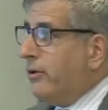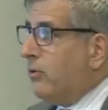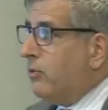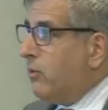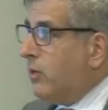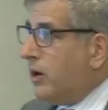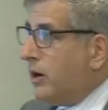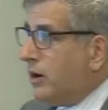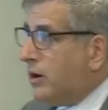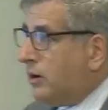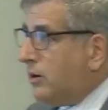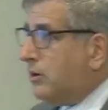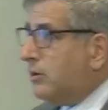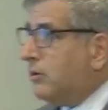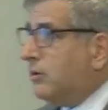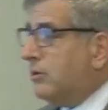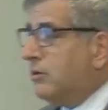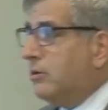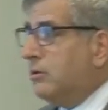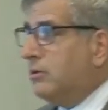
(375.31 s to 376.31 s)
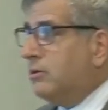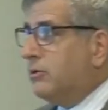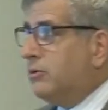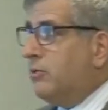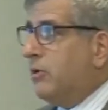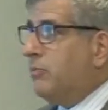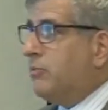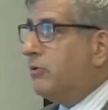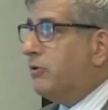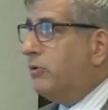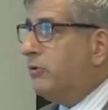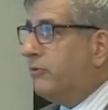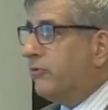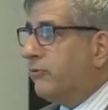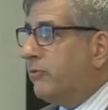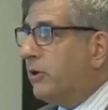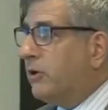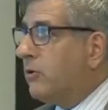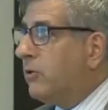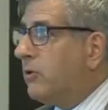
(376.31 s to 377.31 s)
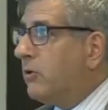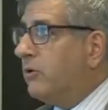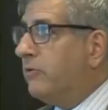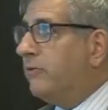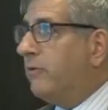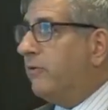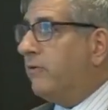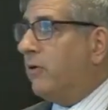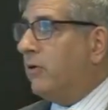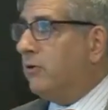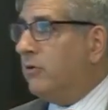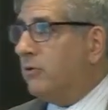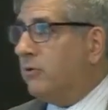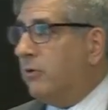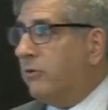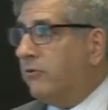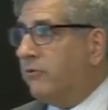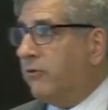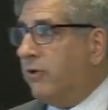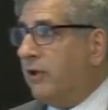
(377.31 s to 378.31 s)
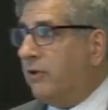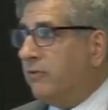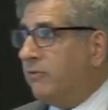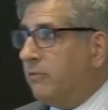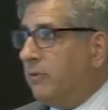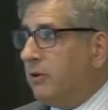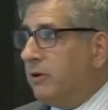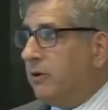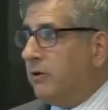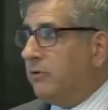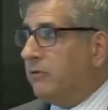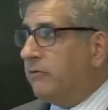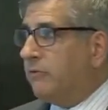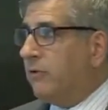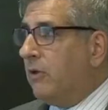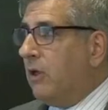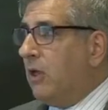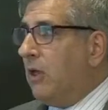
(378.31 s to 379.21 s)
Where do we produce 3/4 of our neurotransmitters,